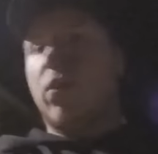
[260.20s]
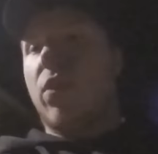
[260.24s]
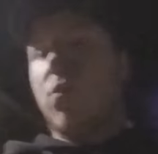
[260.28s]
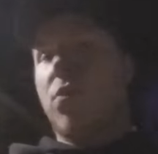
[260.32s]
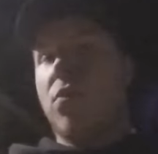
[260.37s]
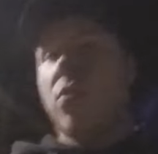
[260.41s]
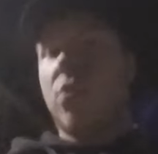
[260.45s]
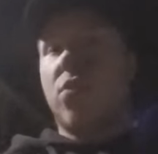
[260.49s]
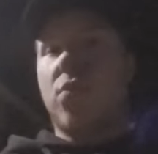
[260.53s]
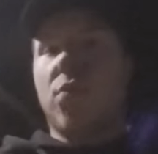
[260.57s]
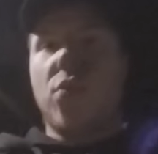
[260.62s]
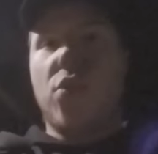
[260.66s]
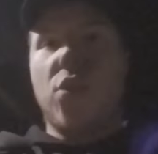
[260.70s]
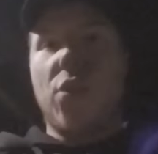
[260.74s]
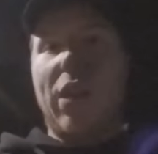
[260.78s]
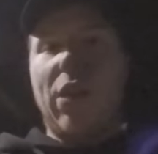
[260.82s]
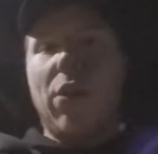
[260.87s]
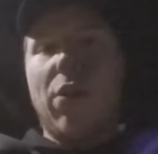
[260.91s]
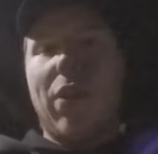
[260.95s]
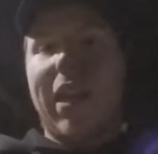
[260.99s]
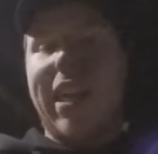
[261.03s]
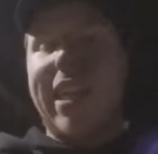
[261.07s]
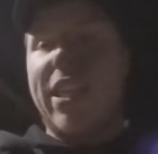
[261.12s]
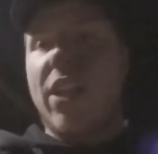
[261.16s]
oh, we'll do a
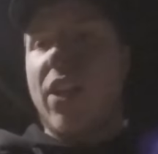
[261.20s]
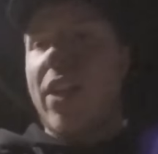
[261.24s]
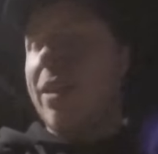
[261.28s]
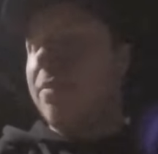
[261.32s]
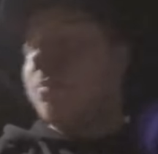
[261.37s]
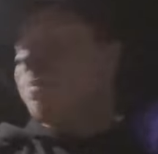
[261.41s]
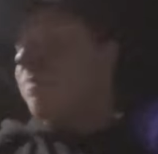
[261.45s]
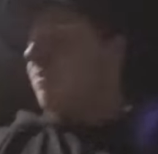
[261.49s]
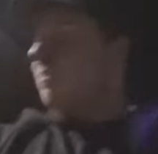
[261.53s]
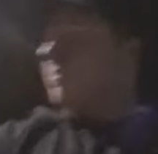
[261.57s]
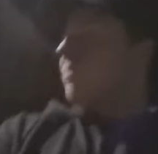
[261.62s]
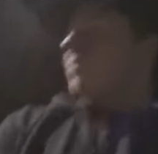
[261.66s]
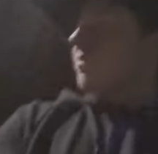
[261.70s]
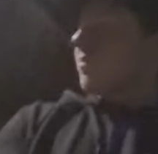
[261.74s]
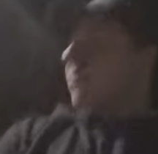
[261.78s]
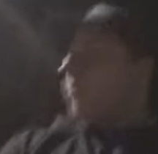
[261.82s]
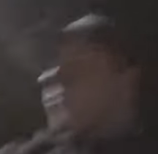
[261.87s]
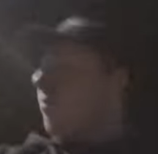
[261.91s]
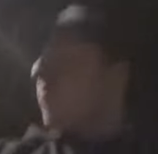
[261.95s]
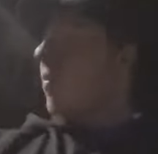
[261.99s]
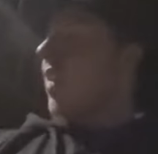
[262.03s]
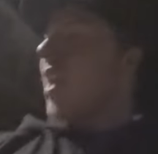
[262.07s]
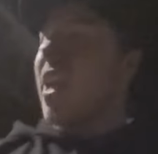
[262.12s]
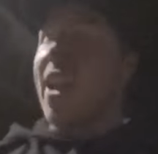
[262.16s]
little clean on it
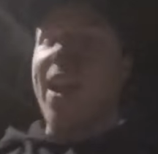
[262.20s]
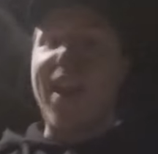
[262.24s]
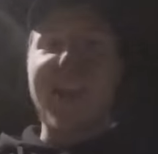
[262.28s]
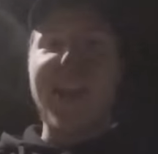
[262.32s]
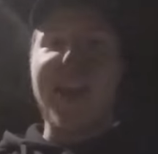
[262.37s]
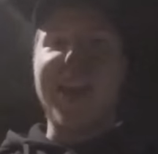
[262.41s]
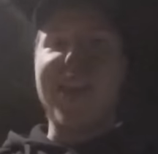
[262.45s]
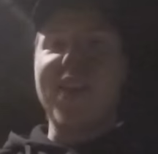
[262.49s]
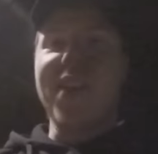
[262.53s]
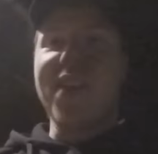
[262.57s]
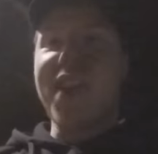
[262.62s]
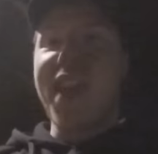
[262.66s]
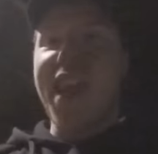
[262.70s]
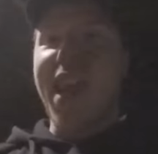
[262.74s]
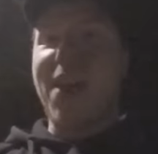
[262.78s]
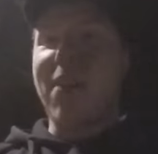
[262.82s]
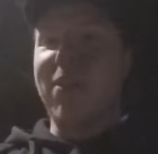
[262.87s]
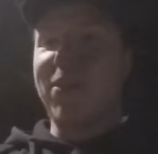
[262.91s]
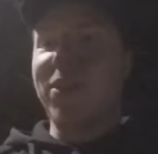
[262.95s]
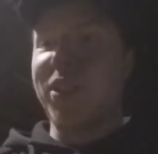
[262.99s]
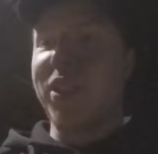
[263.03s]
and then, yeah, we'll